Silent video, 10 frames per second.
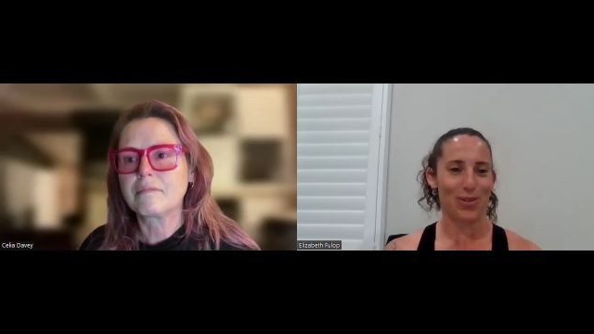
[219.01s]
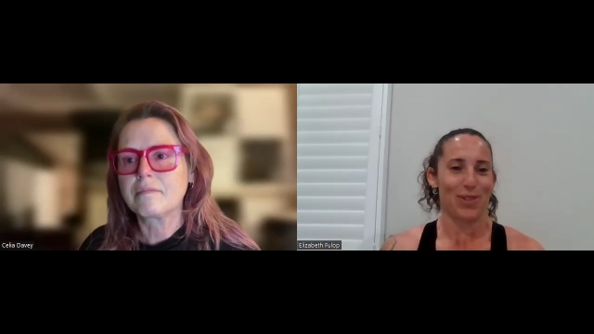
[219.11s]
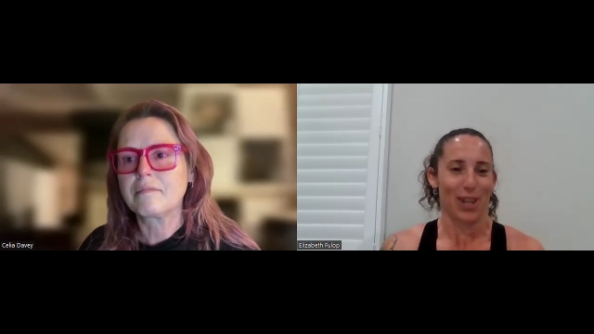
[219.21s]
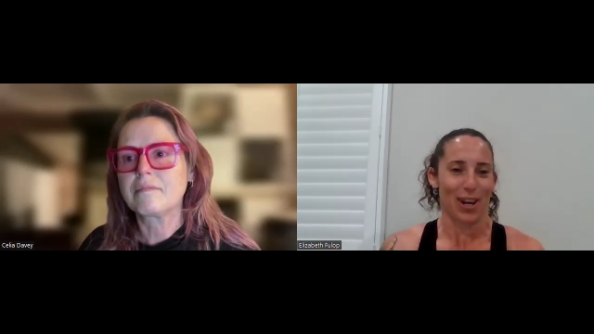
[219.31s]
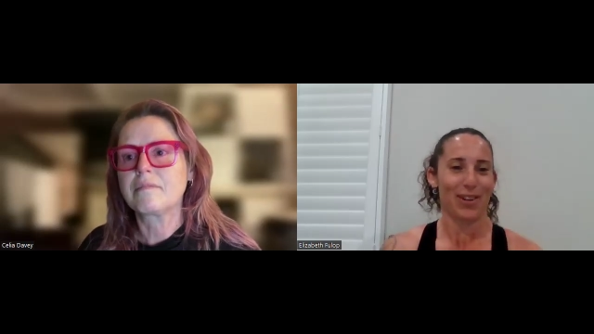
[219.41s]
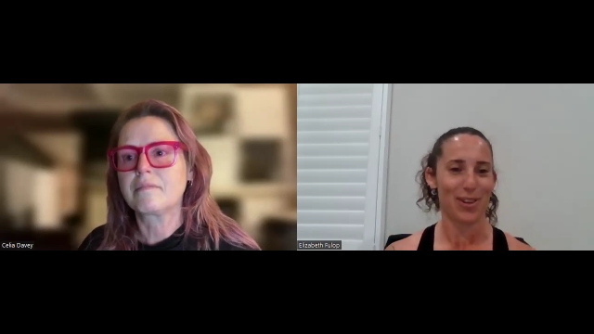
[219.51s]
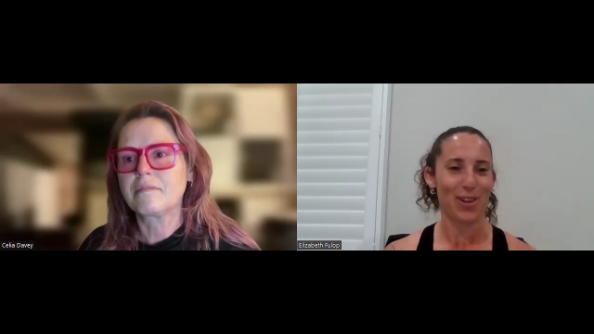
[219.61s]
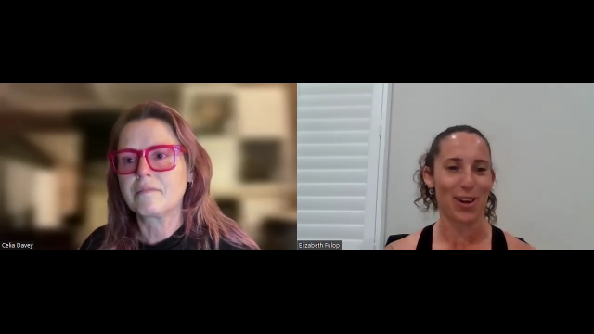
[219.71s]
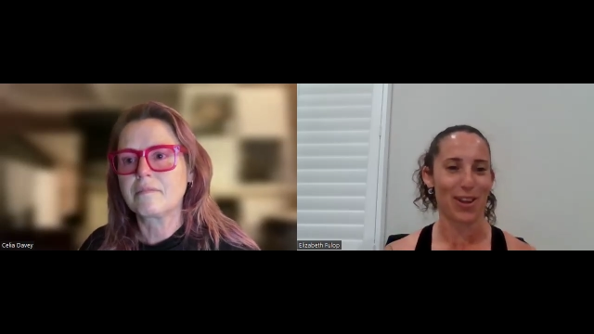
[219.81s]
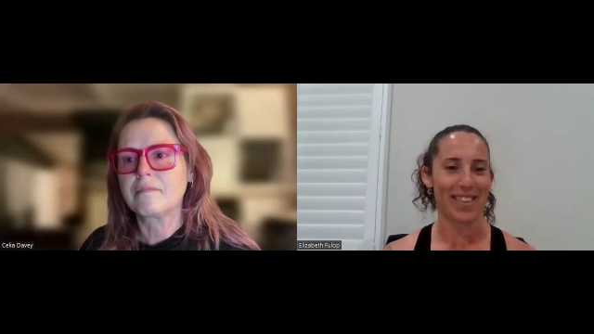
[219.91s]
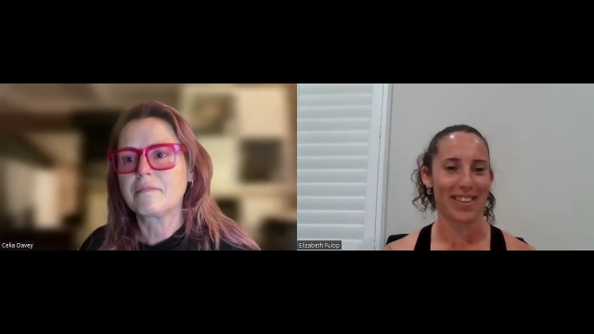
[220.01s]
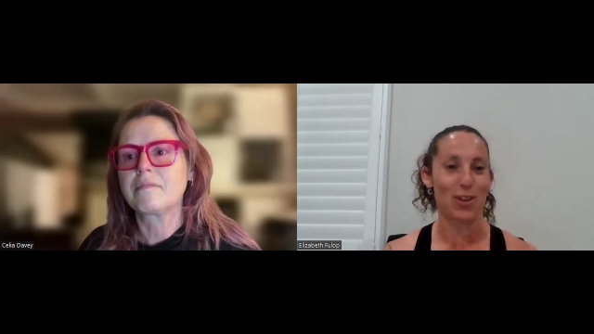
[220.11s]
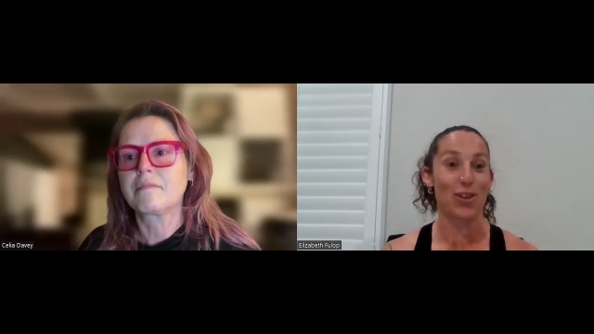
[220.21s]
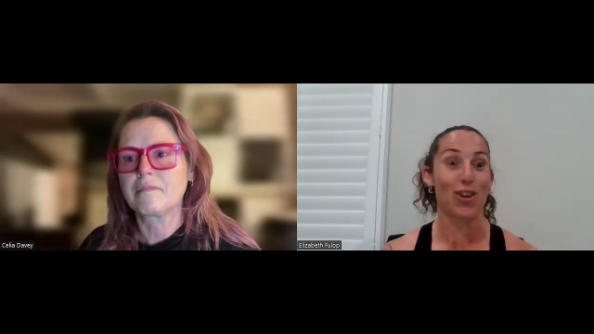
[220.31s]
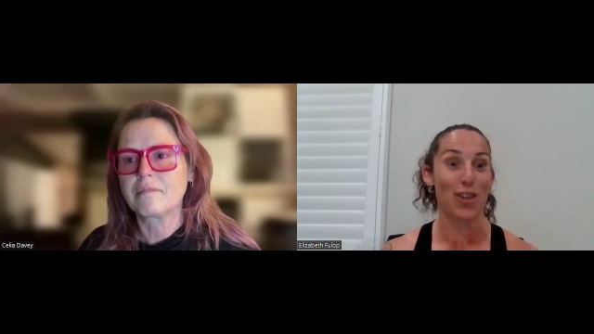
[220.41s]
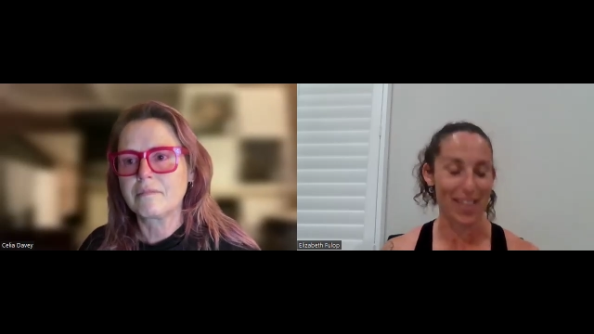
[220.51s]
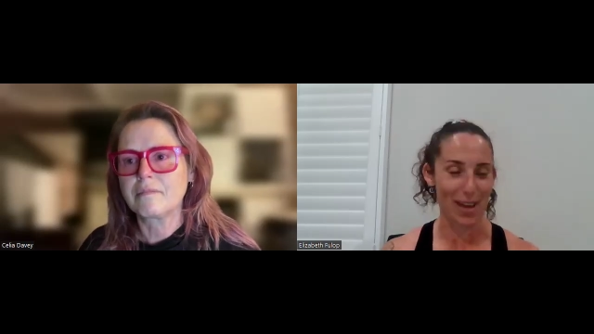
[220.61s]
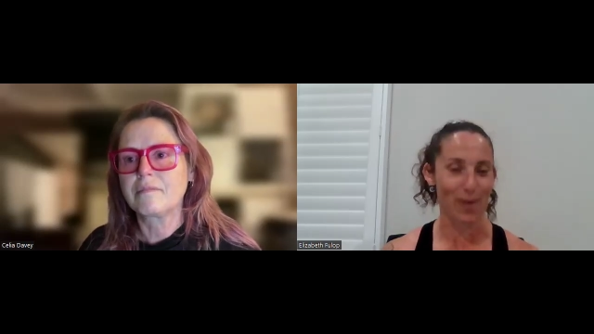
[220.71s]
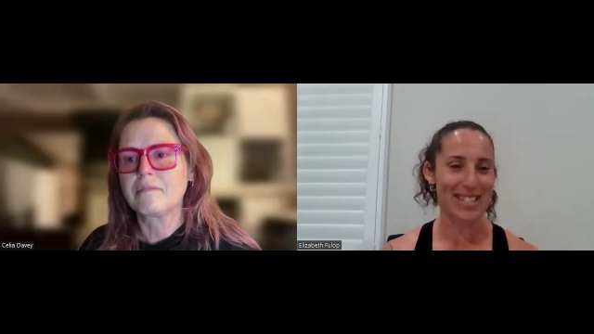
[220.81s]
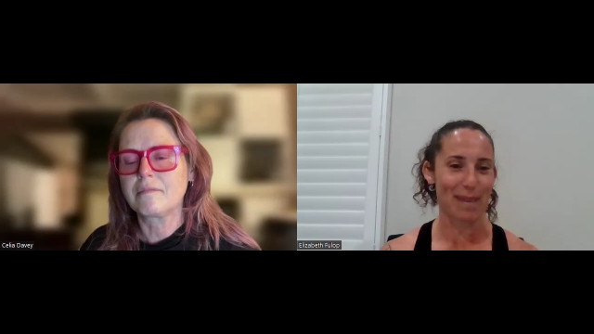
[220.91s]
Speaker 1: you know you know that you knew that there
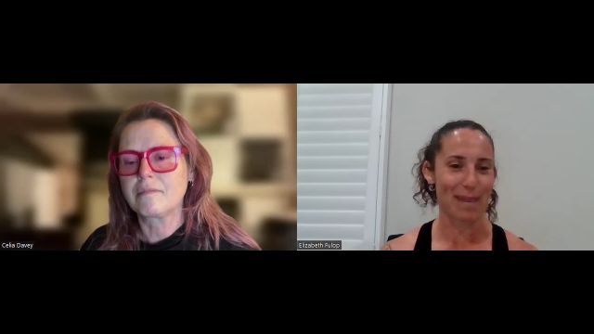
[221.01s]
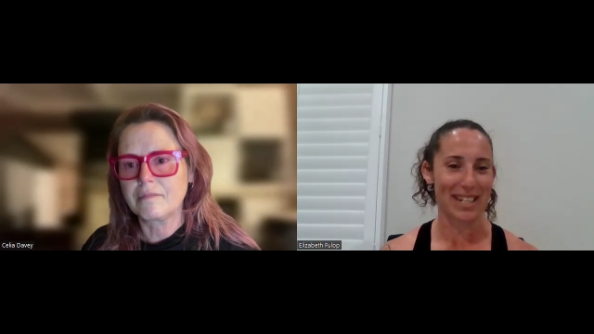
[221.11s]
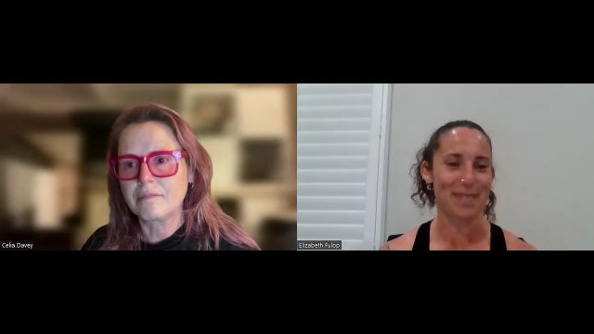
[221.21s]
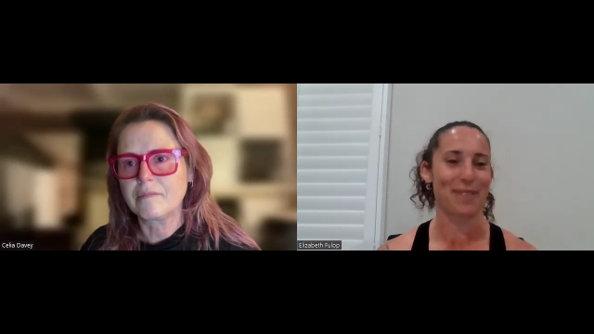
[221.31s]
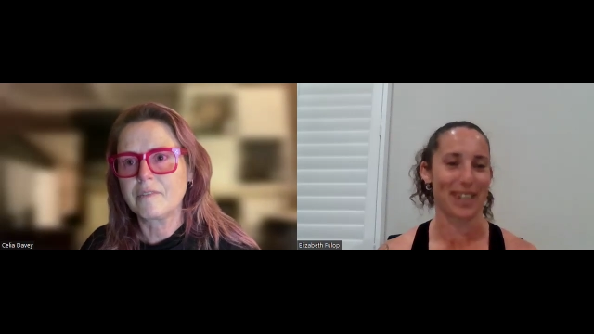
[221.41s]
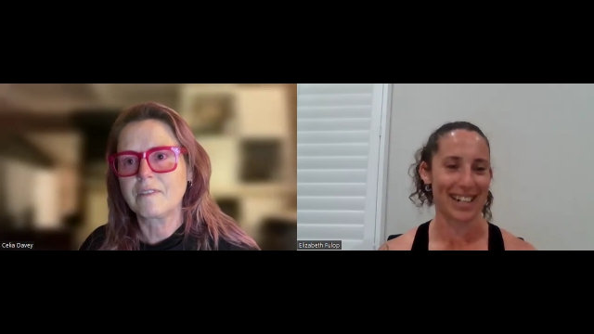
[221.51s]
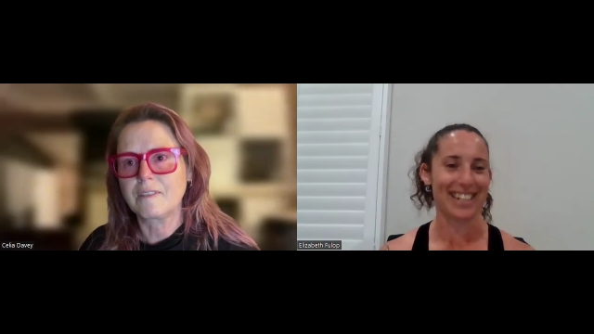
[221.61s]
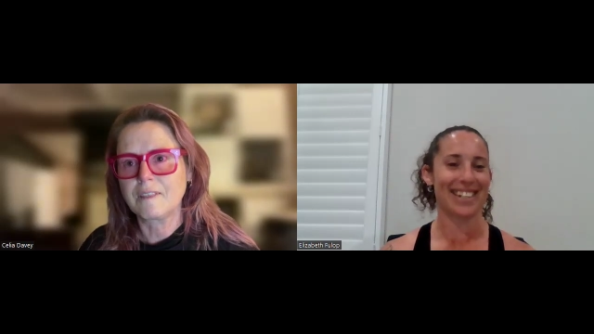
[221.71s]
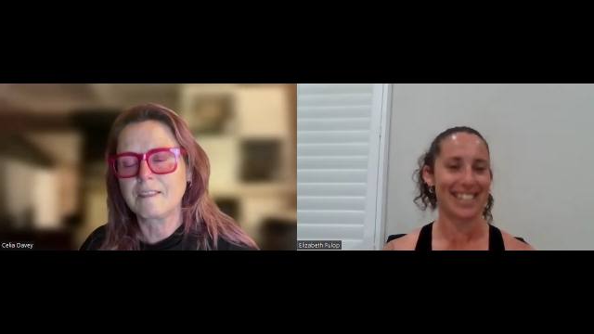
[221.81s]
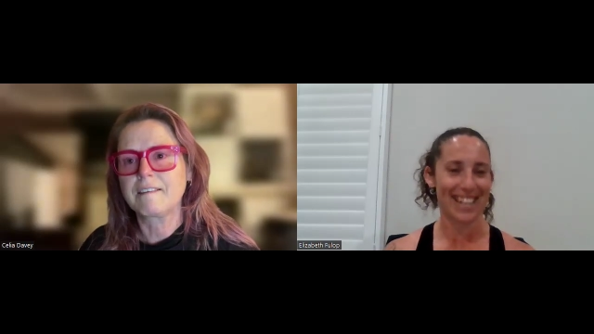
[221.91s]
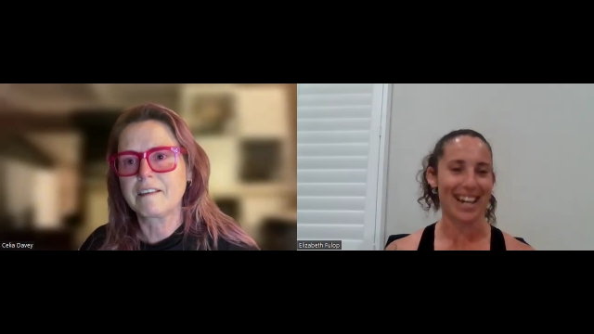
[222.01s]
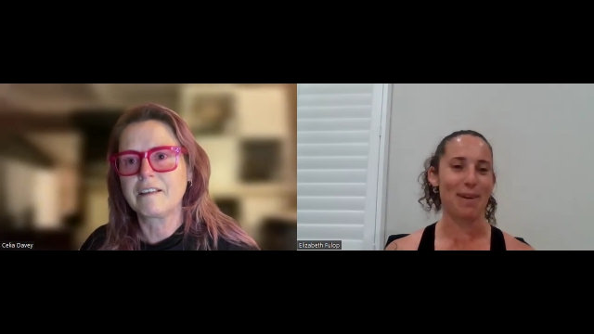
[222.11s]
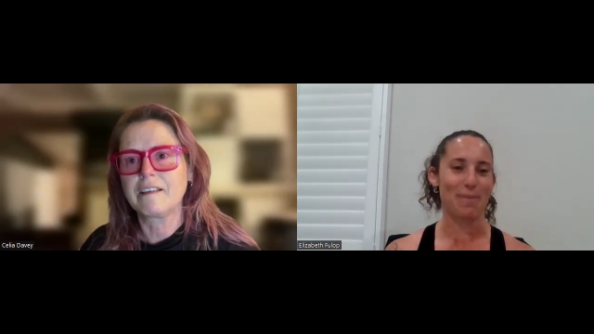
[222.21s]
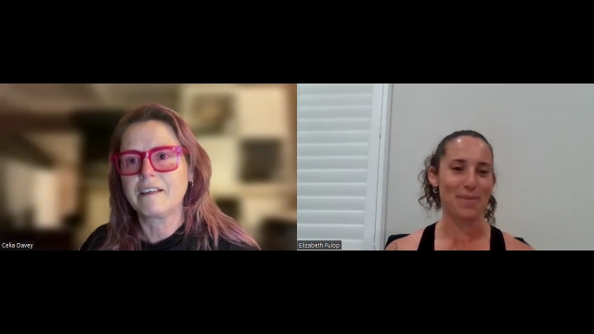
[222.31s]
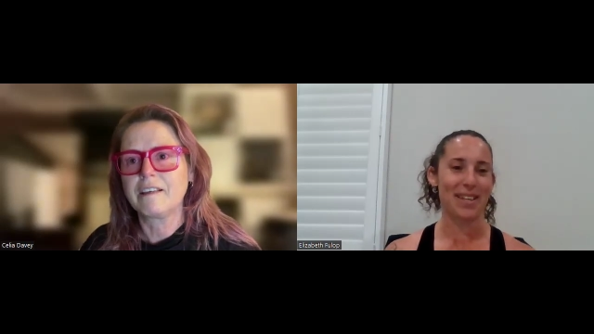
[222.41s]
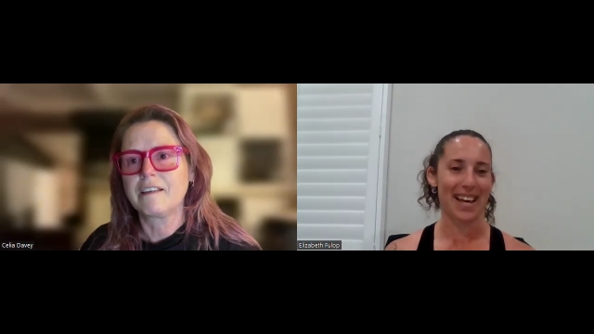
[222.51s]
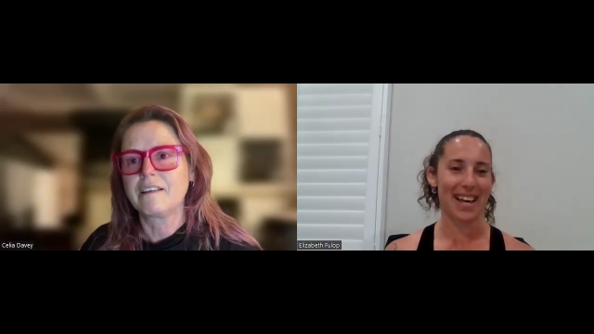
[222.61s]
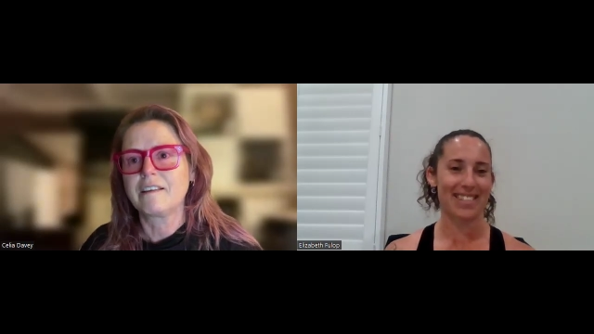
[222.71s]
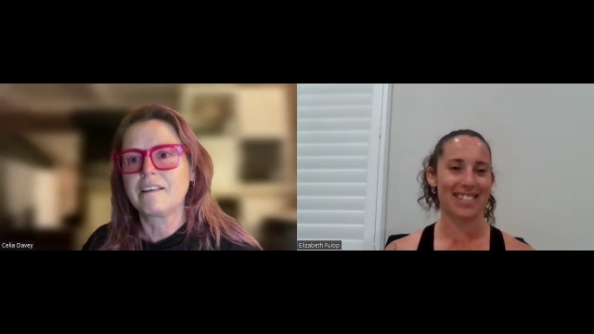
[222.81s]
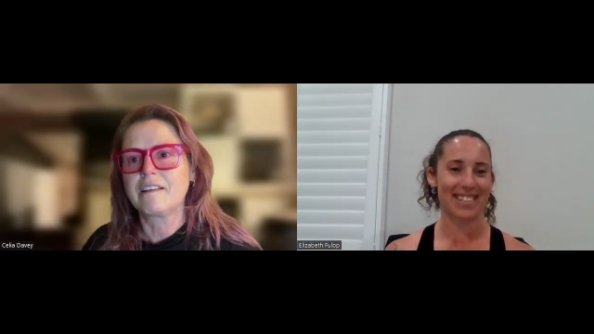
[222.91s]
was something different and um so that's